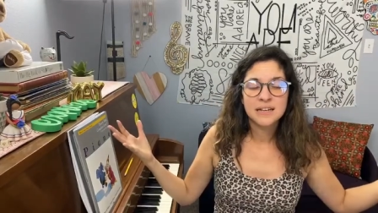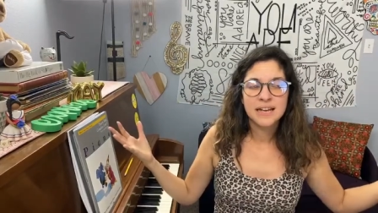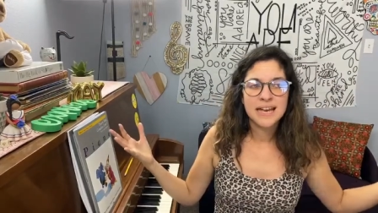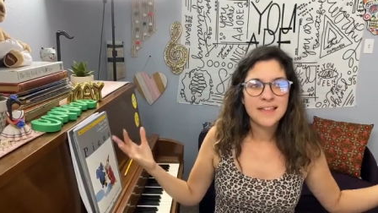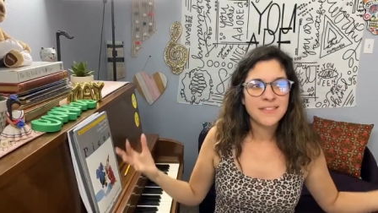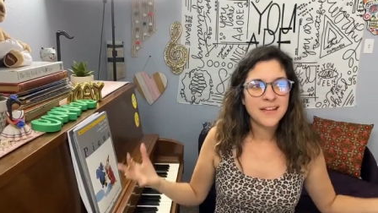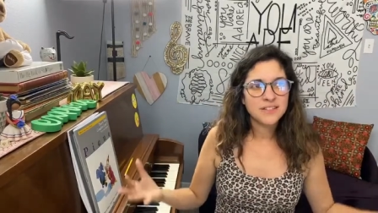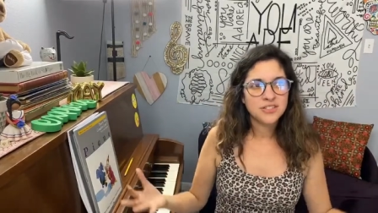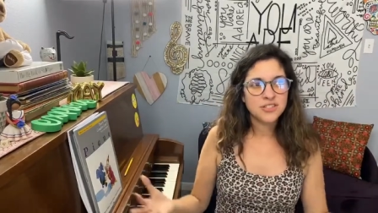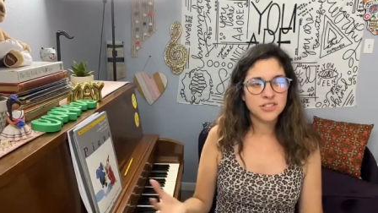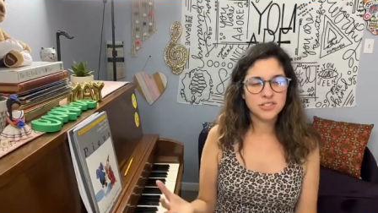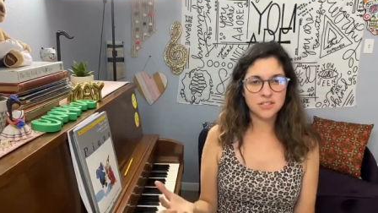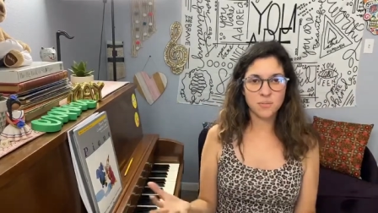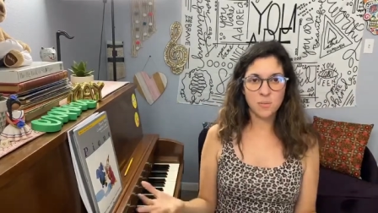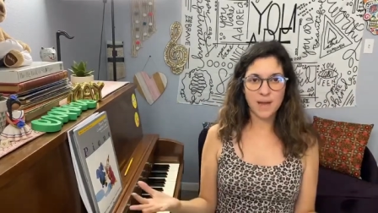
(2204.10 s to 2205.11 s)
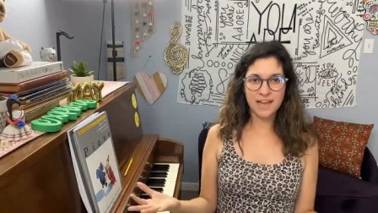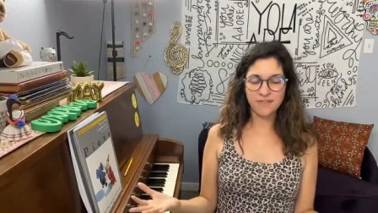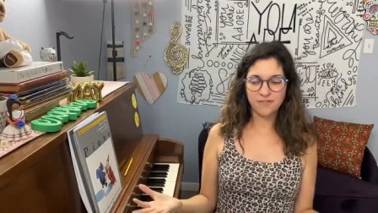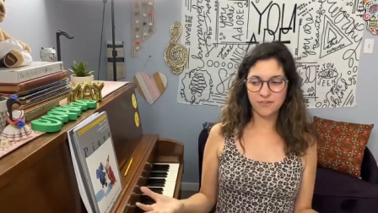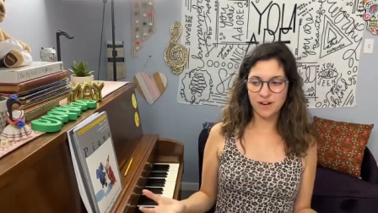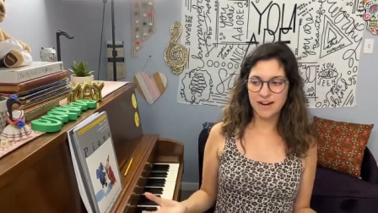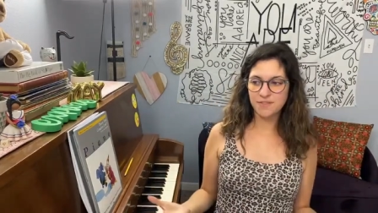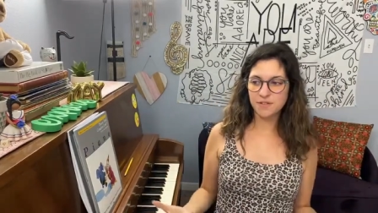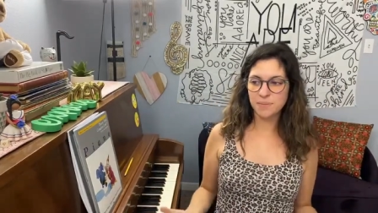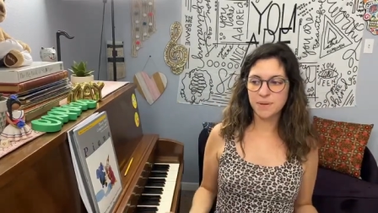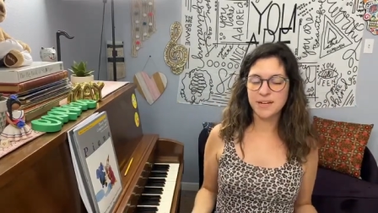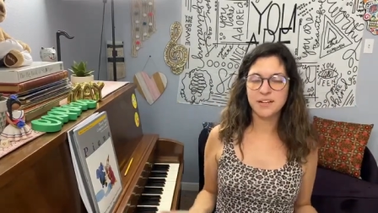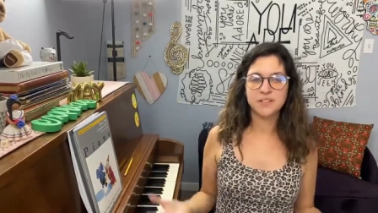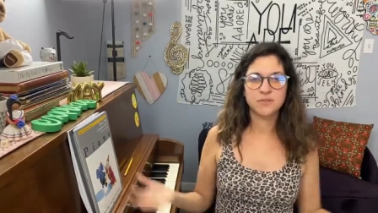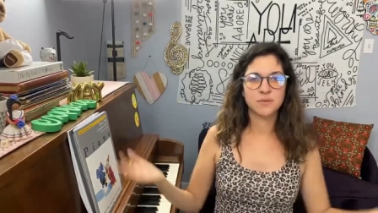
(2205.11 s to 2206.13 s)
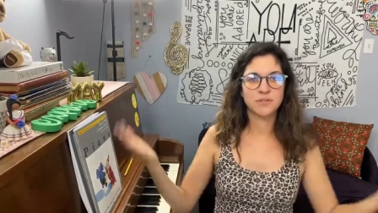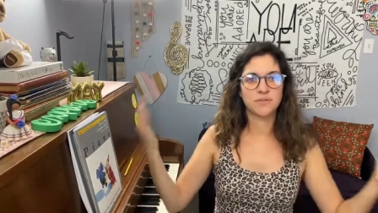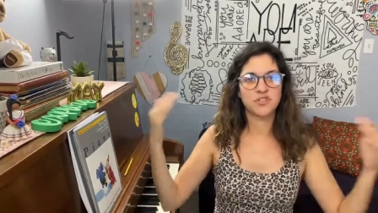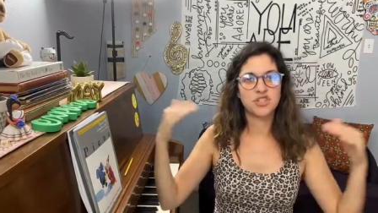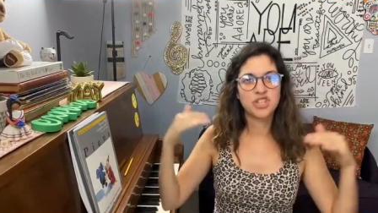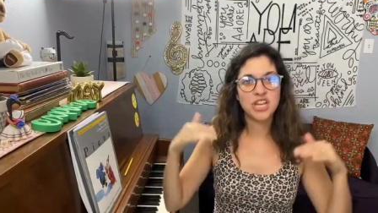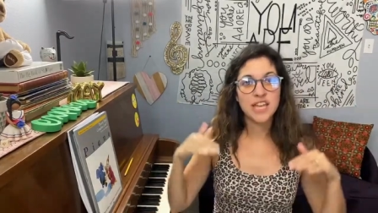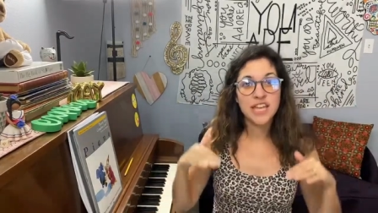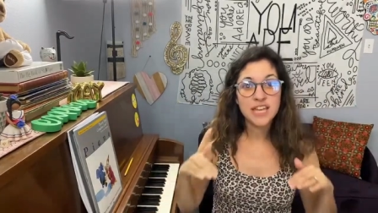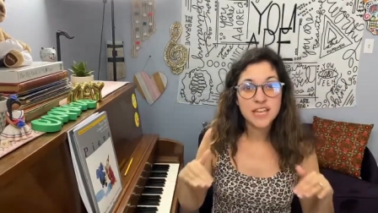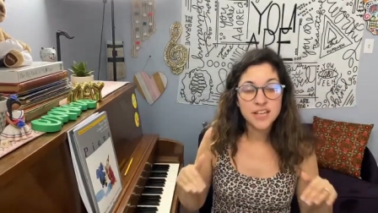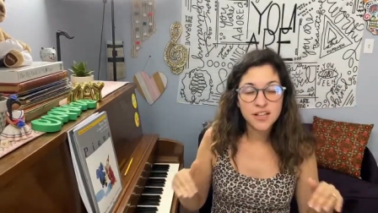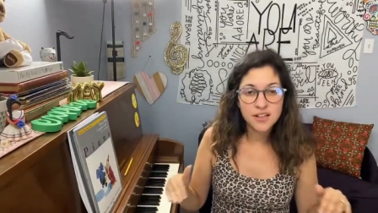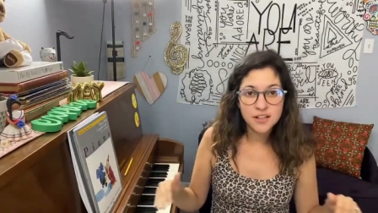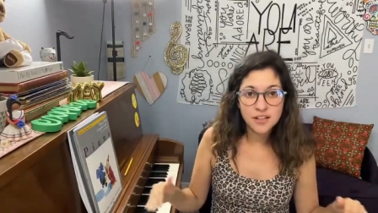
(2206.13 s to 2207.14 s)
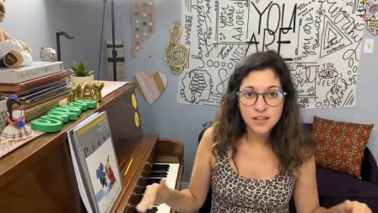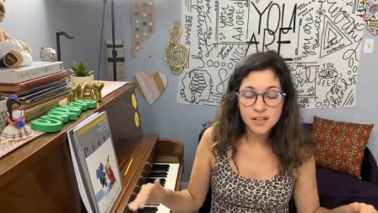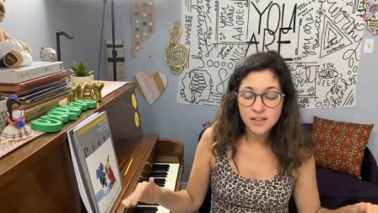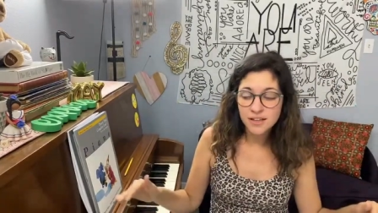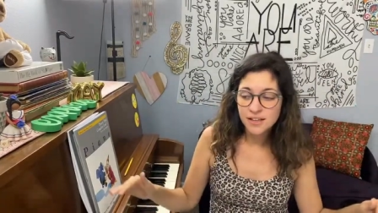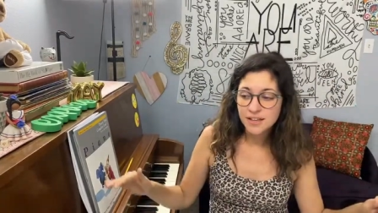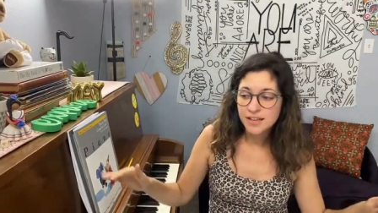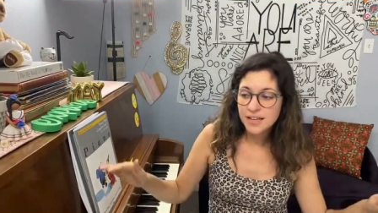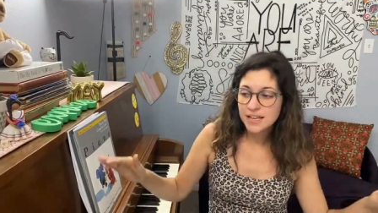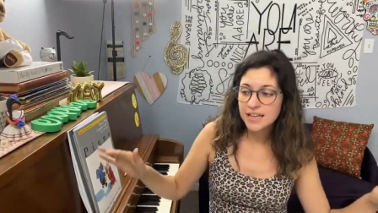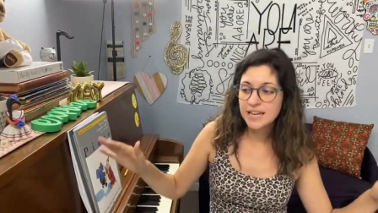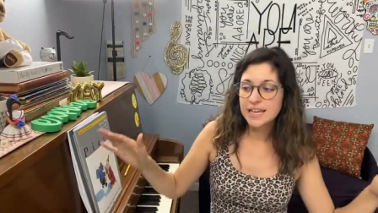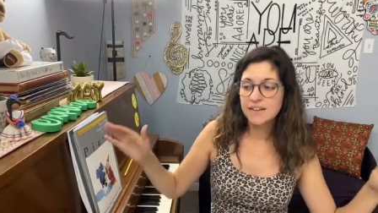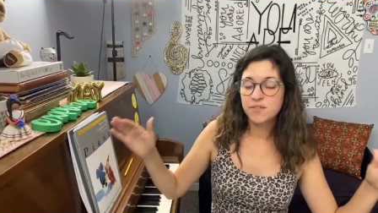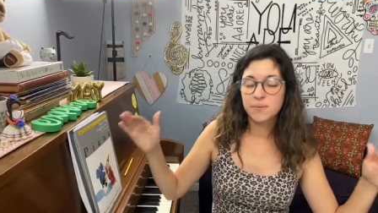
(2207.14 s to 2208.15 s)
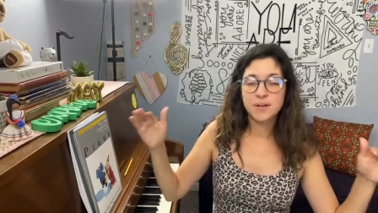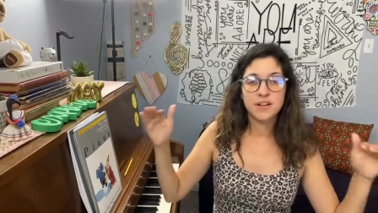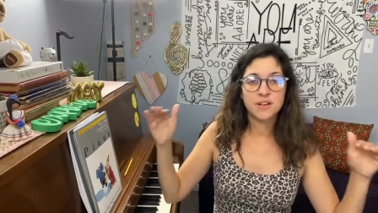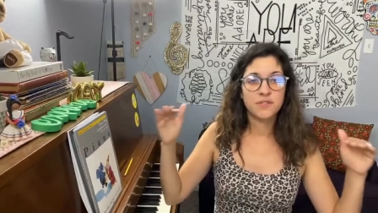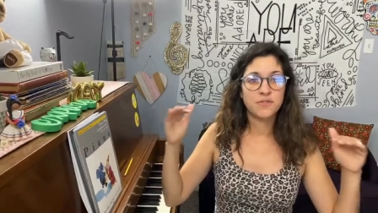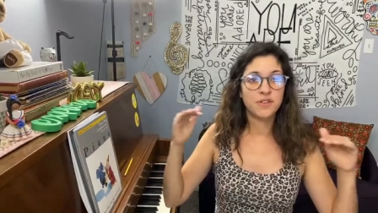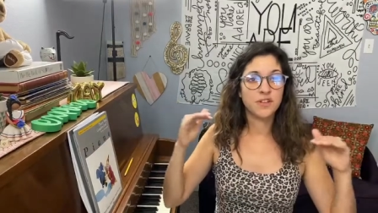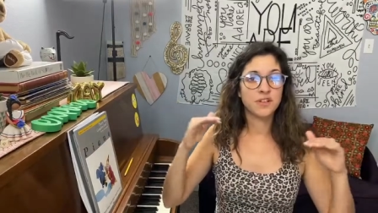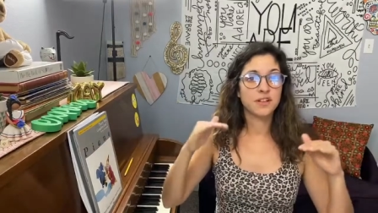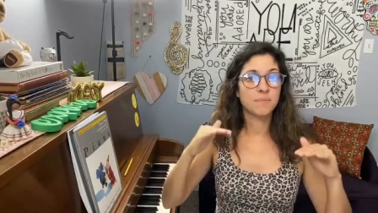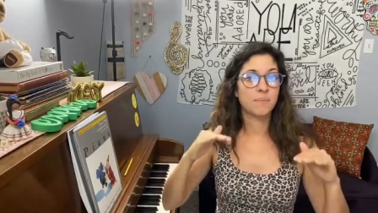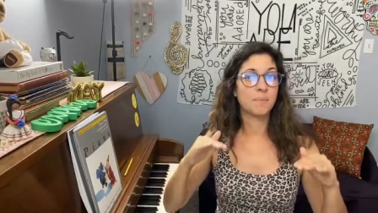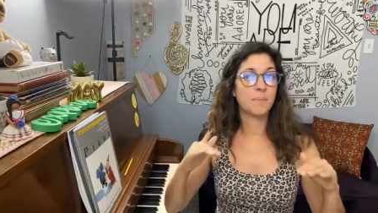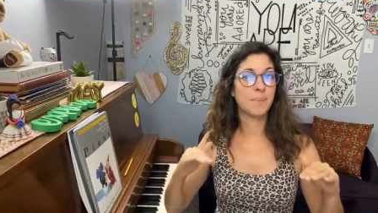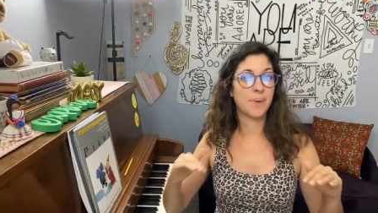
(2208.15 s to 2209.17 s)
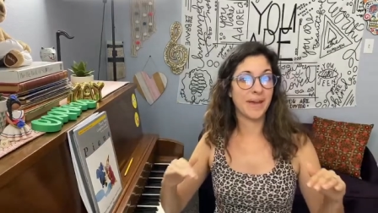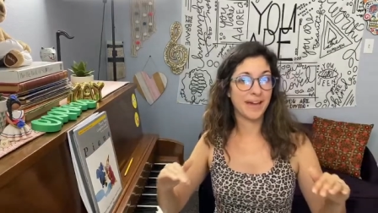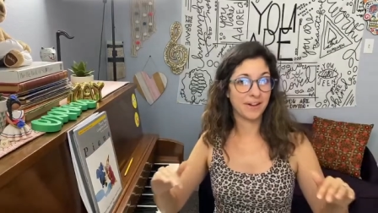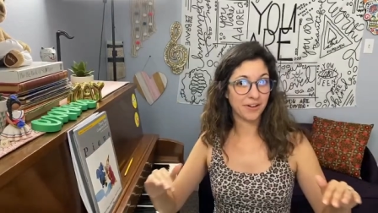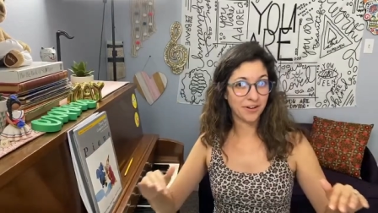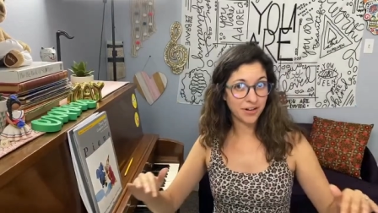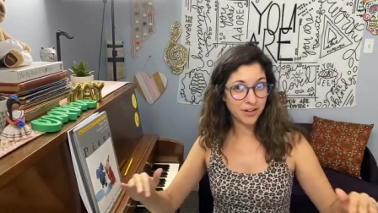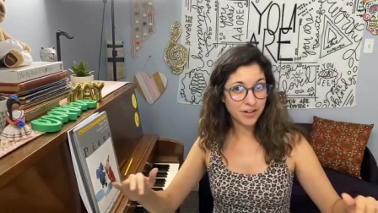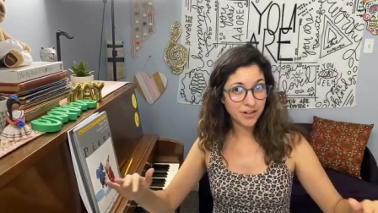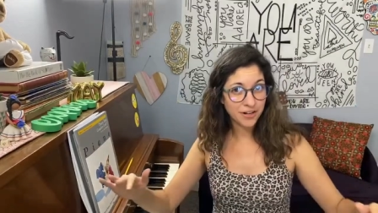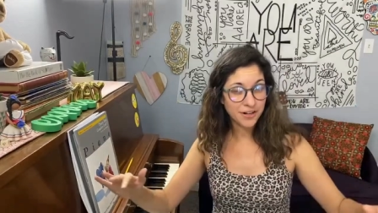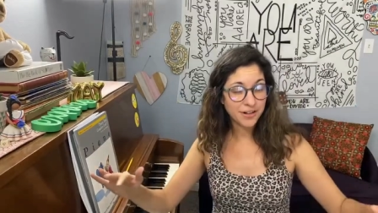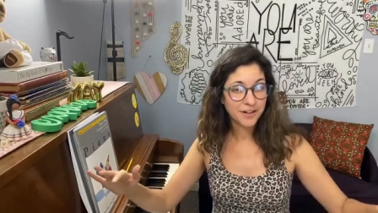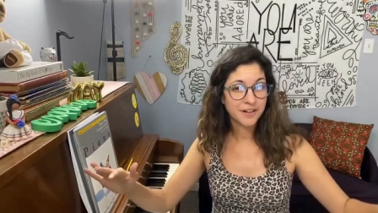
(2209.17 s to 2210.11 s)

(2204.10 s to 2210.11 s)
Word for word: and that's just a way for everybody to sort of chill and everybody to feel better,